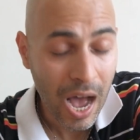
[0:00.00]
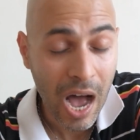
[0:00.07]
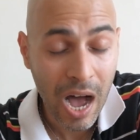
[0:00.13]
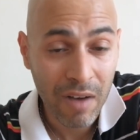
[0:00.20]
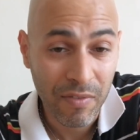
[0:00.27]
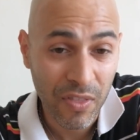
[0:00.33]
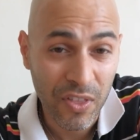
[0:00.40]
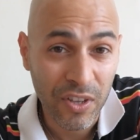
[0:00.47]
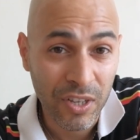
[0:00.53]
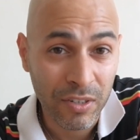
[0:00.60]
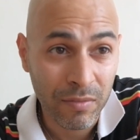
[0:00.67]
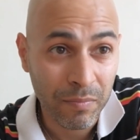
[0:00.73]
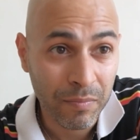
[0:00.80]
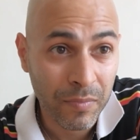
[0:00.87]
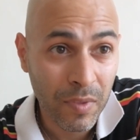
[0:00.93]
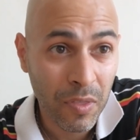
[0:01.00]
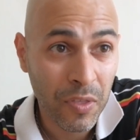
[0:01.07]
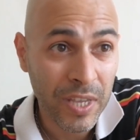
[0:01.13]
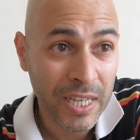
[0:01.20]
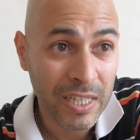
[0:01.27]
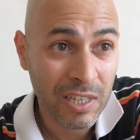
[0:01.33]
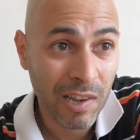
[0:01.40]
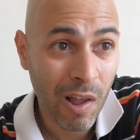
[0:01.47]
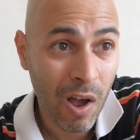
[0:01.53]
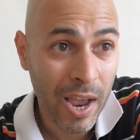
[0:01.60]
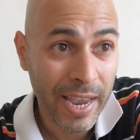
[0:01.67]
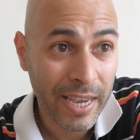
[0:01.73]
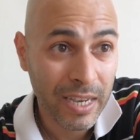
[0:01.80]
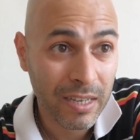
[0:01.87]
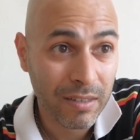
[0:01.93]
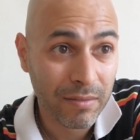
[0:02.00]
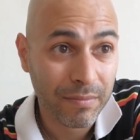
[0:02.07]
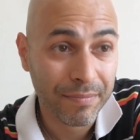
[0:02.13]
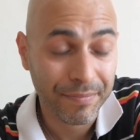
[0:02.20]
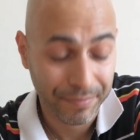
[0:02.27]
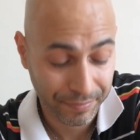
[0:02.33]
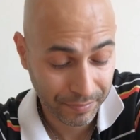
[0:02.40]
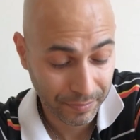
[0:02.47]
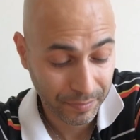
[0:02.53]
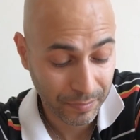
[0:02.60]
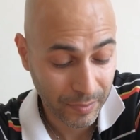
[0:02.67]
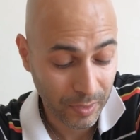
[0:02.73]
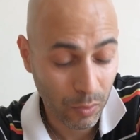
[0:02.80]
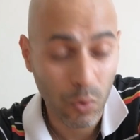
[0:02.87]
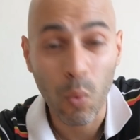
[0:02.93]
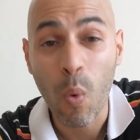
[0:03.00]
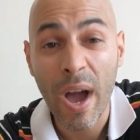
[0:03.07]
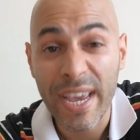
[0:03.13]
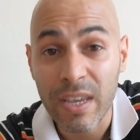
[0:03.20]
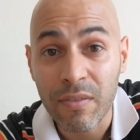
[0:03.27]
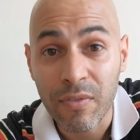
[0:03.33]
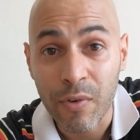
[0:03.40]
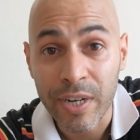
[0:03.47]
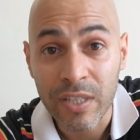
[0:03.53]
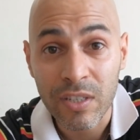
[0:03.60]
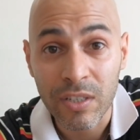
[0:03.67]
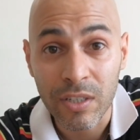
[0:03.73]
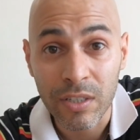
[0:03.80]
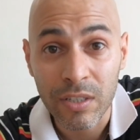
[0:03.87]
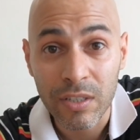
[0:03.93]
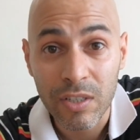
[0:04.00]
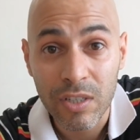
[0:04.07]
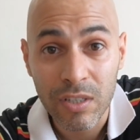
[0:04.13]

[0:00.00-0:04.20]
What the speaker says: other than things like the weight, for instance.